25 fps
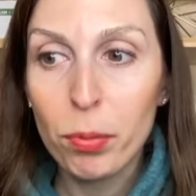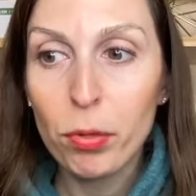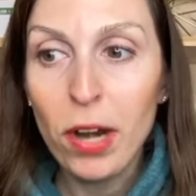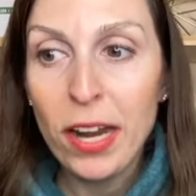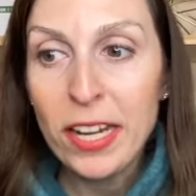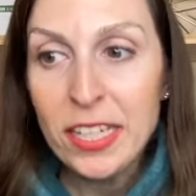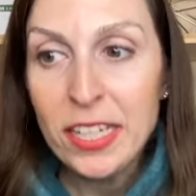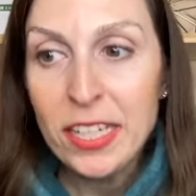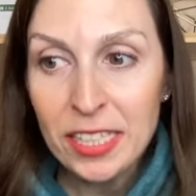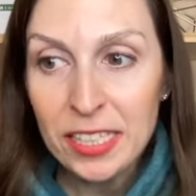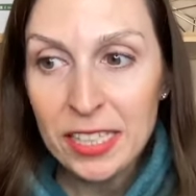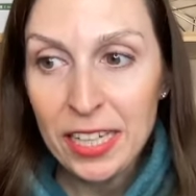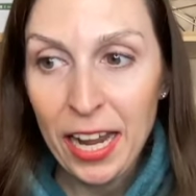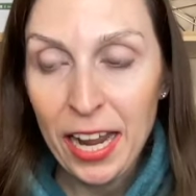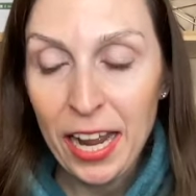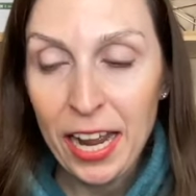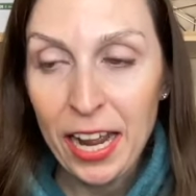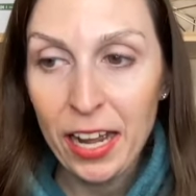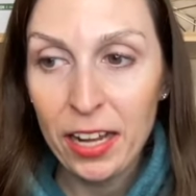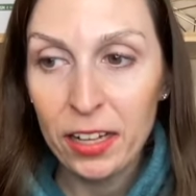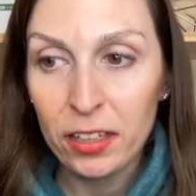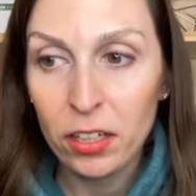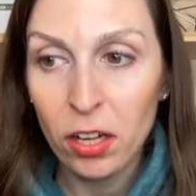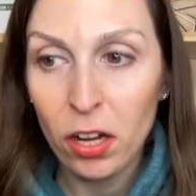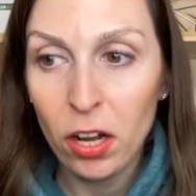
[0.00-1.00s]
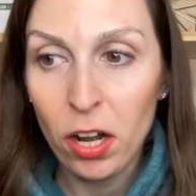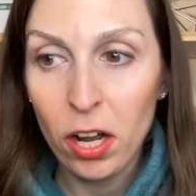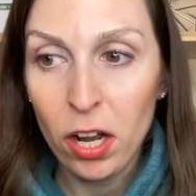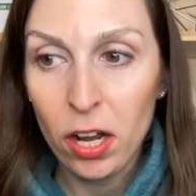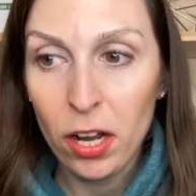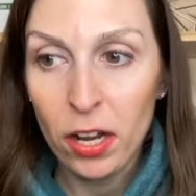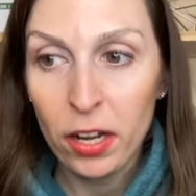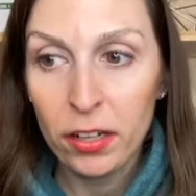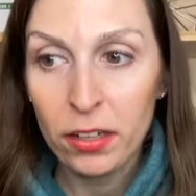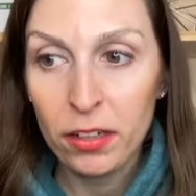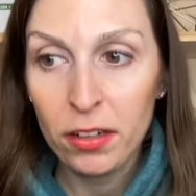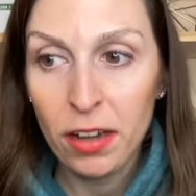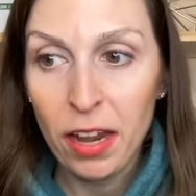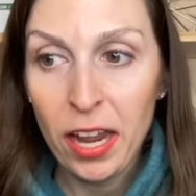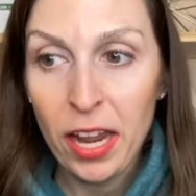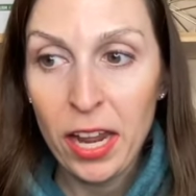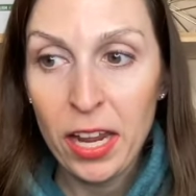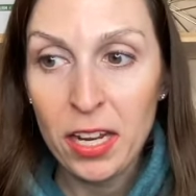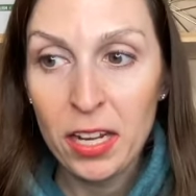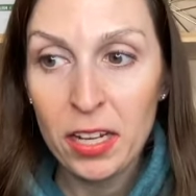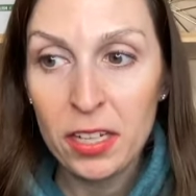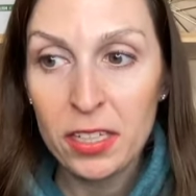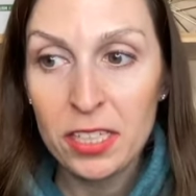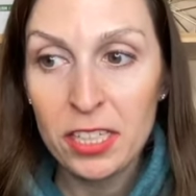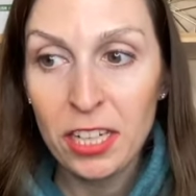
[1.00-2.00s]
price tag on
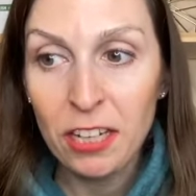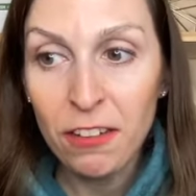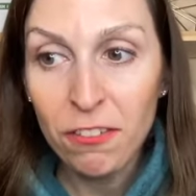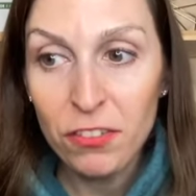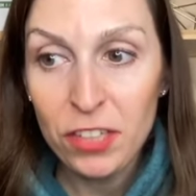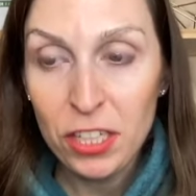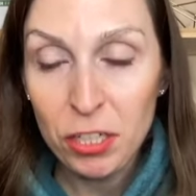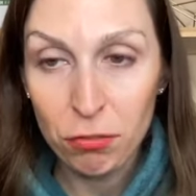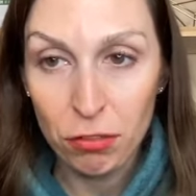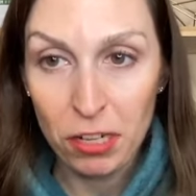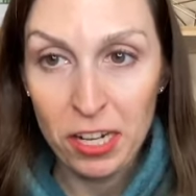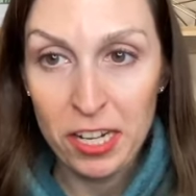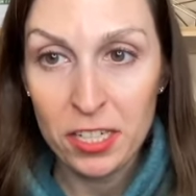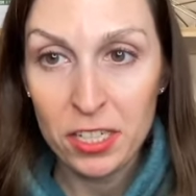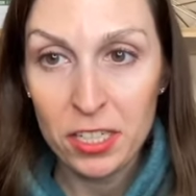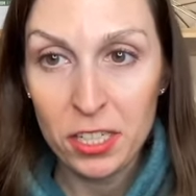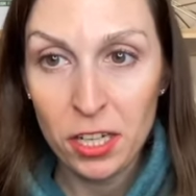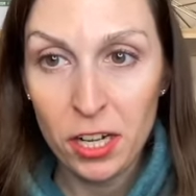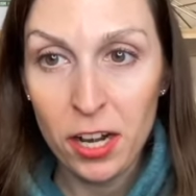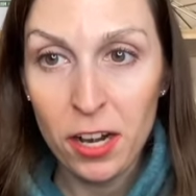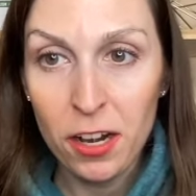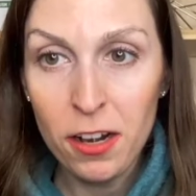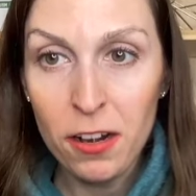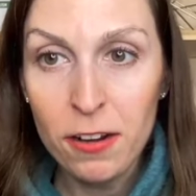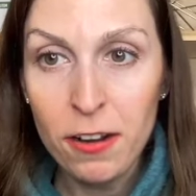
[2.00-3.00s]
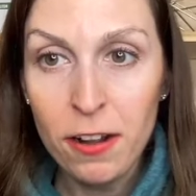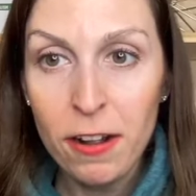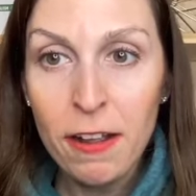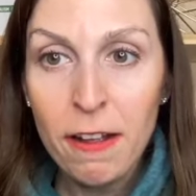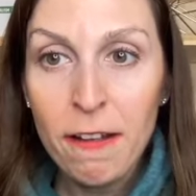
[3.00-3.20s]
a safety razor